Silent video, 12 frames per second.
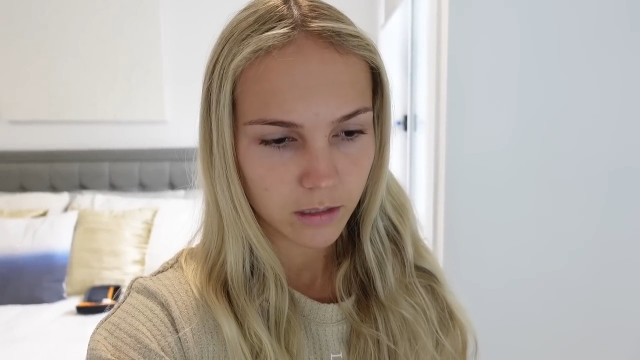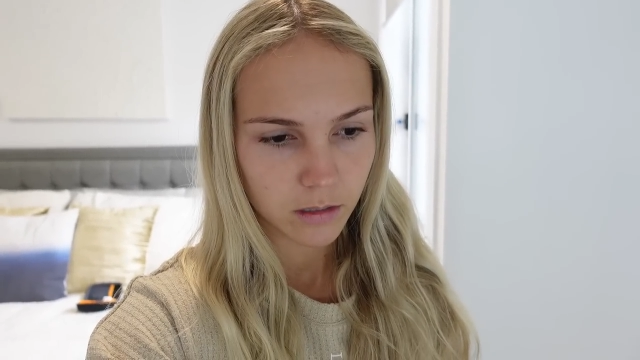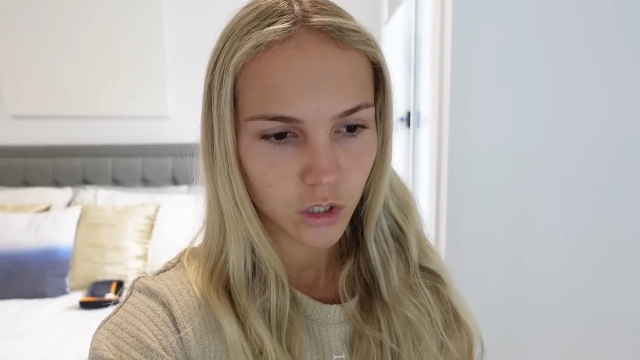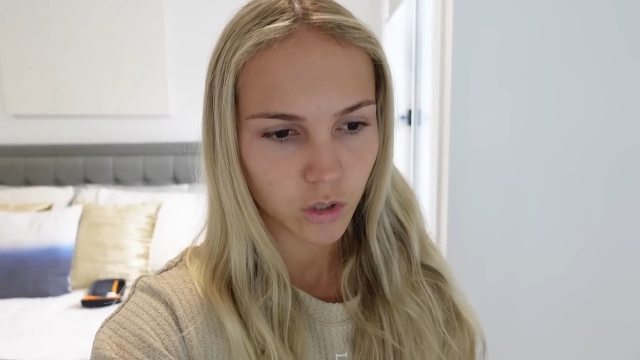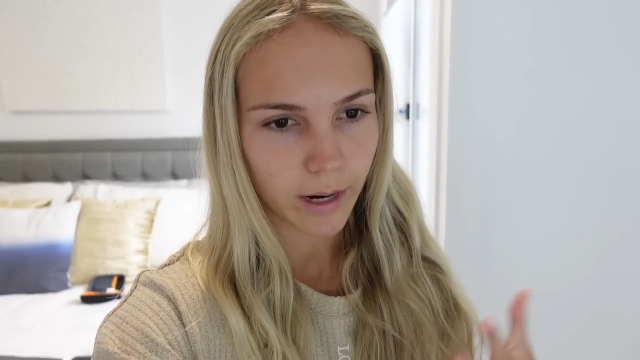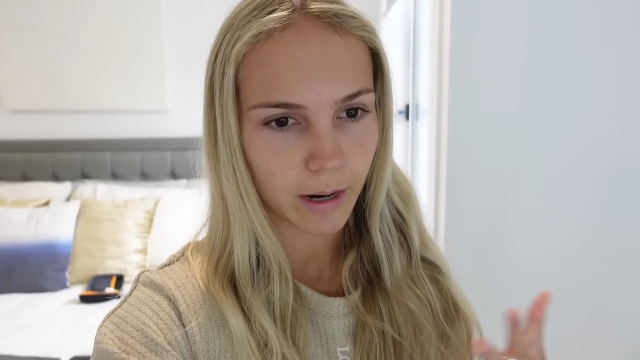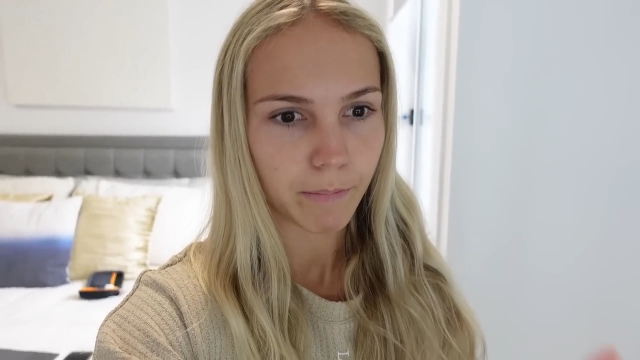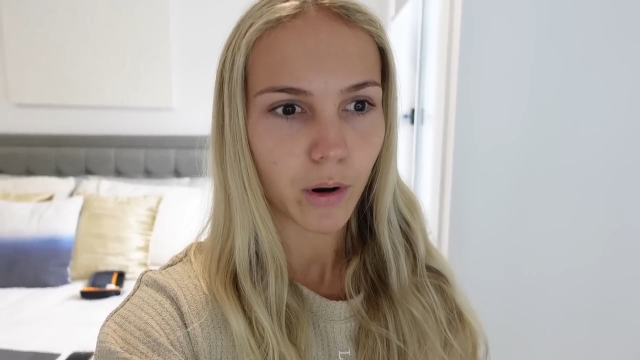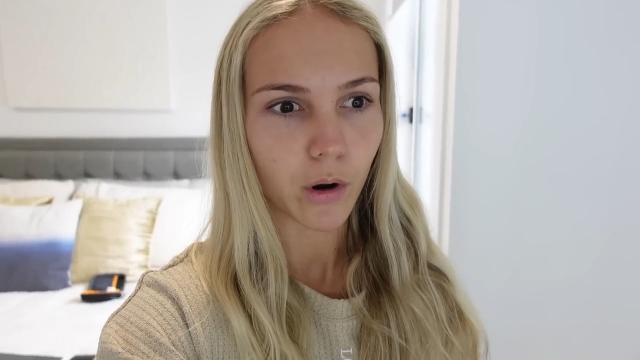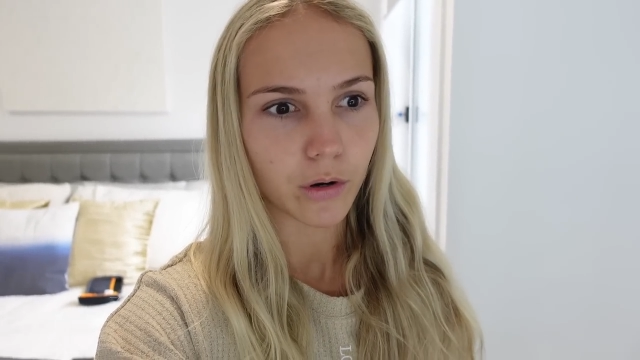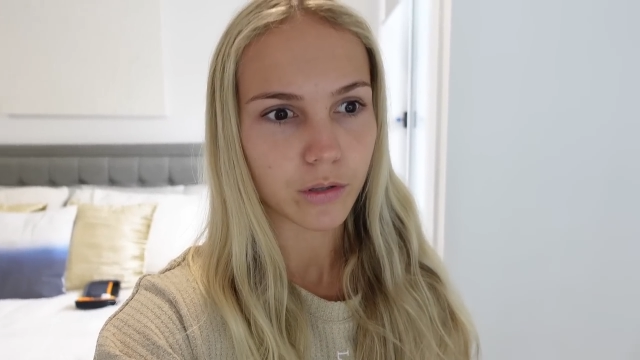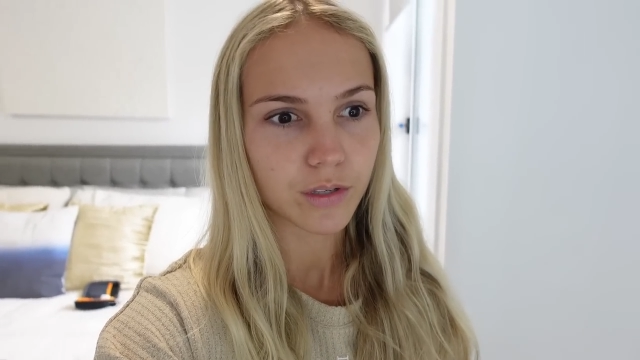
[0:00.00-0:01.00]
so I can
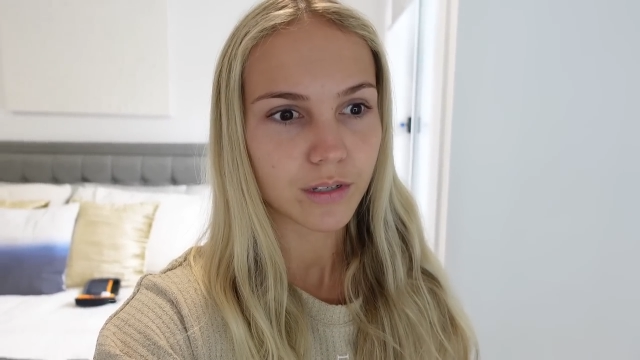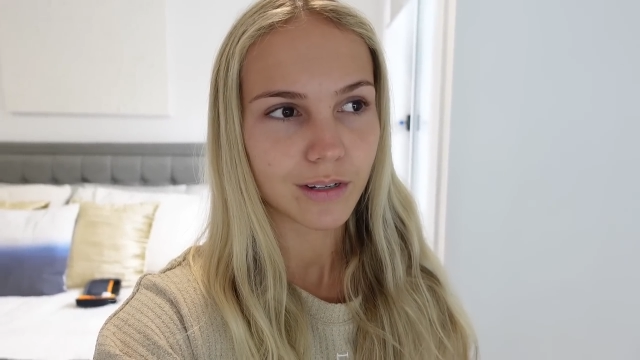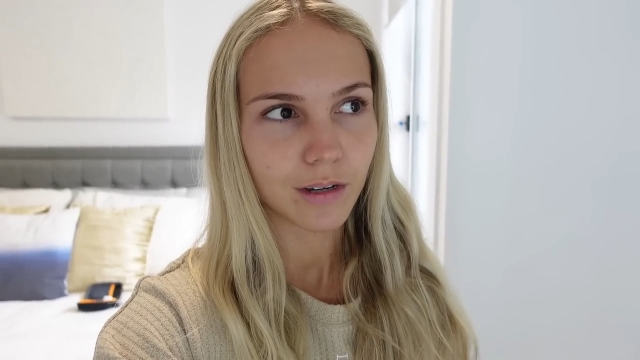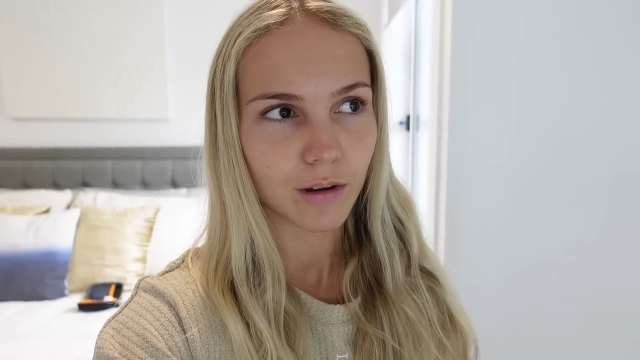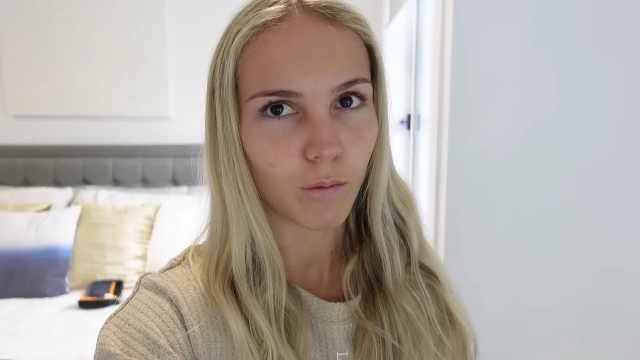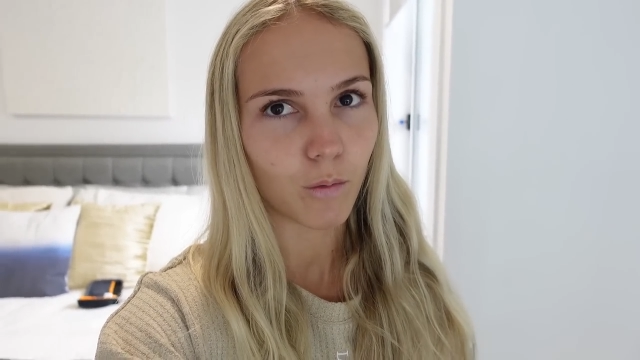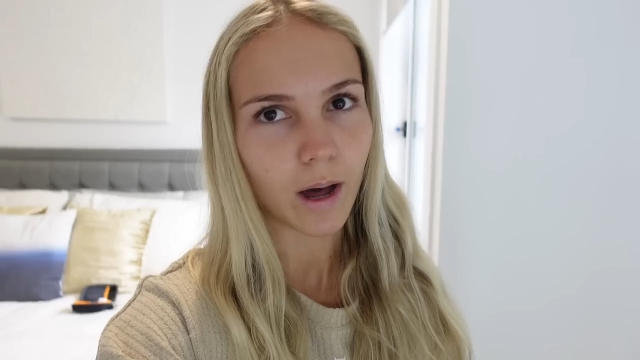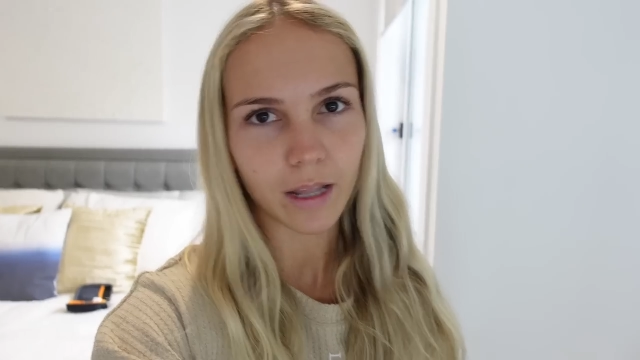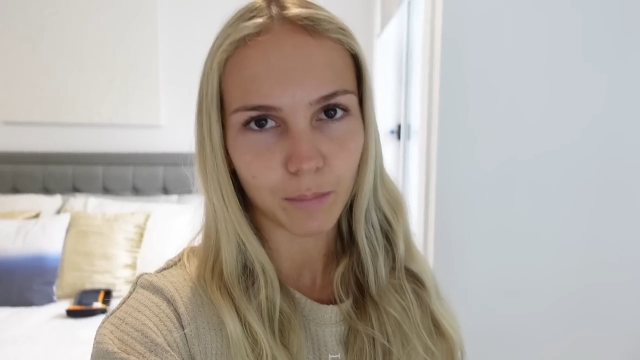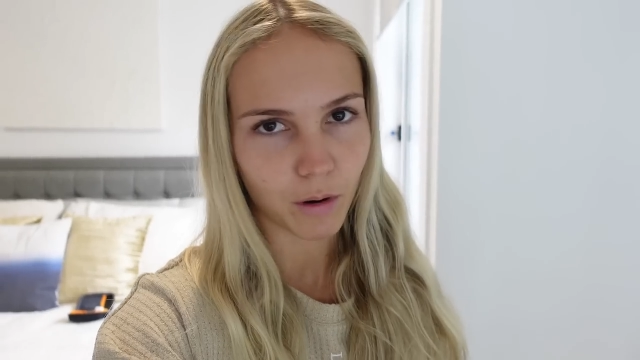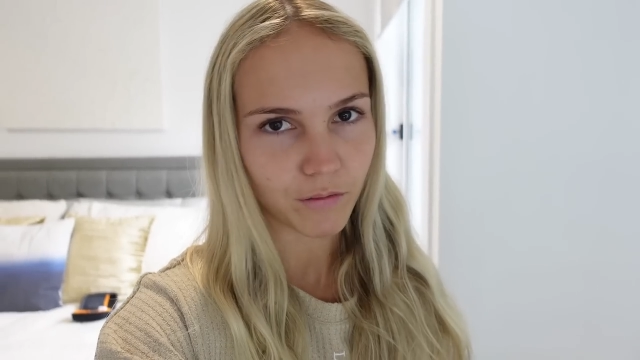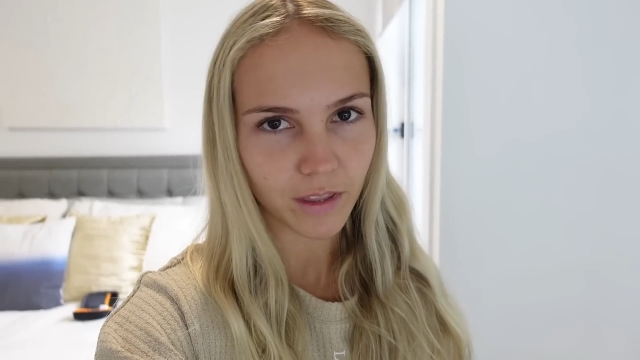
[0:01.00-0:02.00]
post while
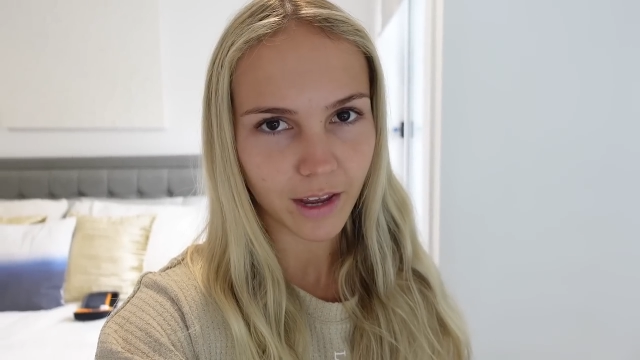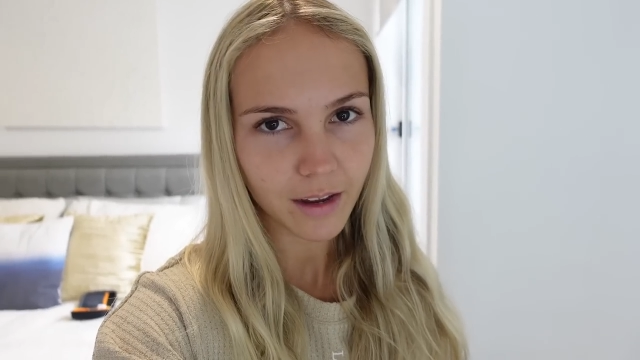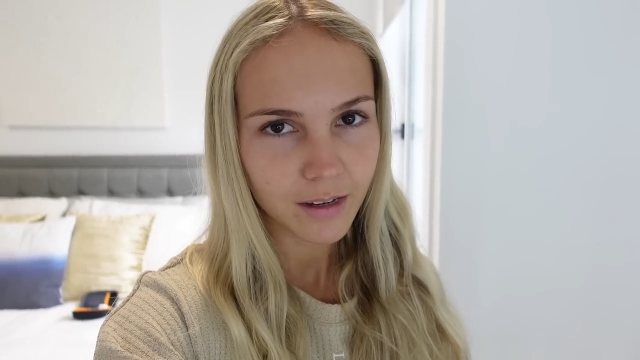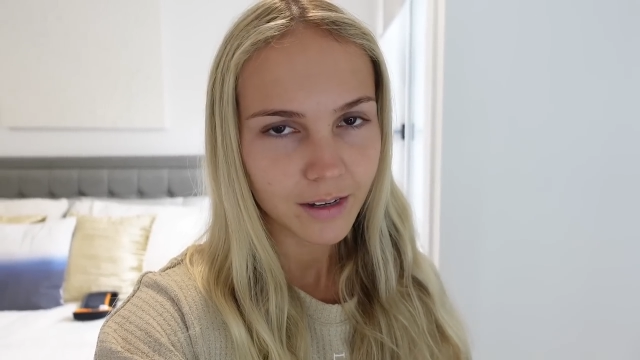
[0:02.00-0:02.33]
I'm over there.